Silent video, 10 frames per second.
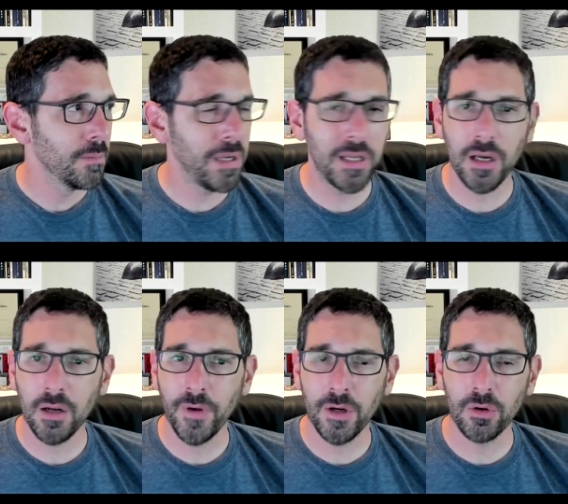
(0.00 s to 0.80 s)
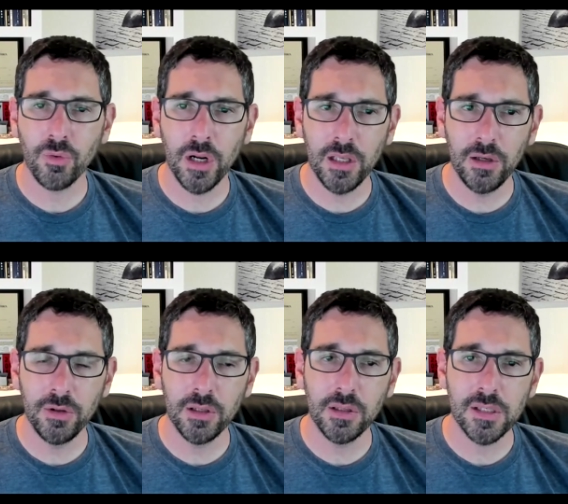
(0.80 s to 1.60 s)
Pentagon Federal Credit
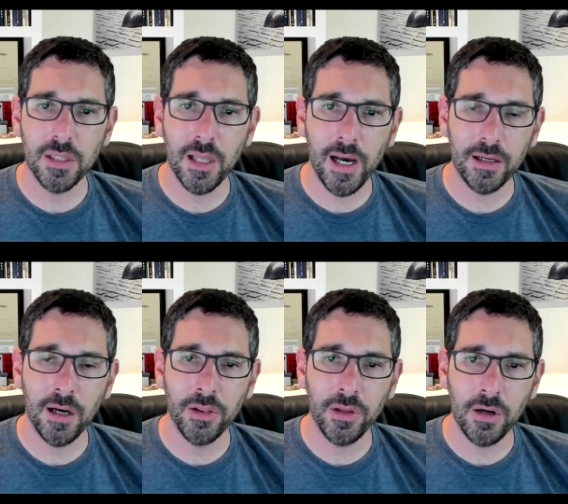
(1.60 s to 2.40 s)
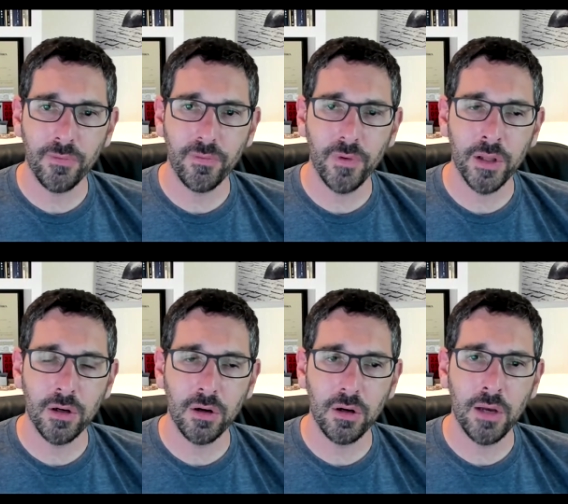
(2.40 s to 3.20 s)
Union does not on their
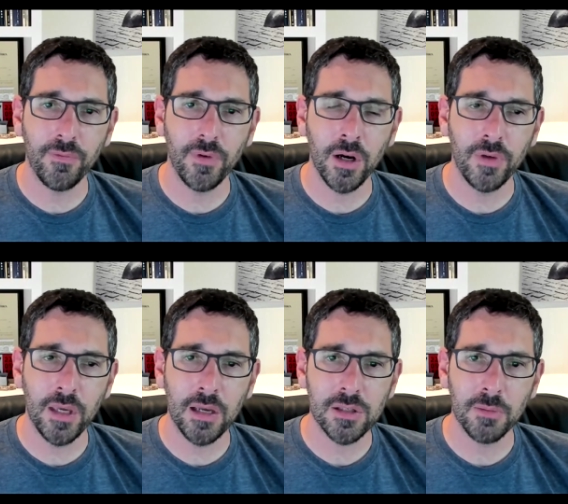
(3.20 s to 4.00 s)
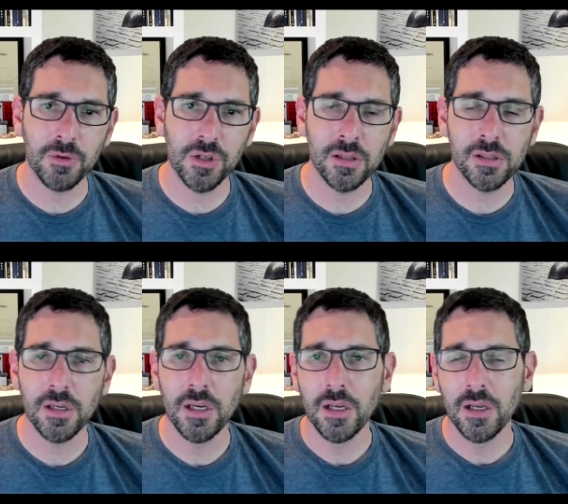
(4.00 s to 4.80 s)
VA assumptions.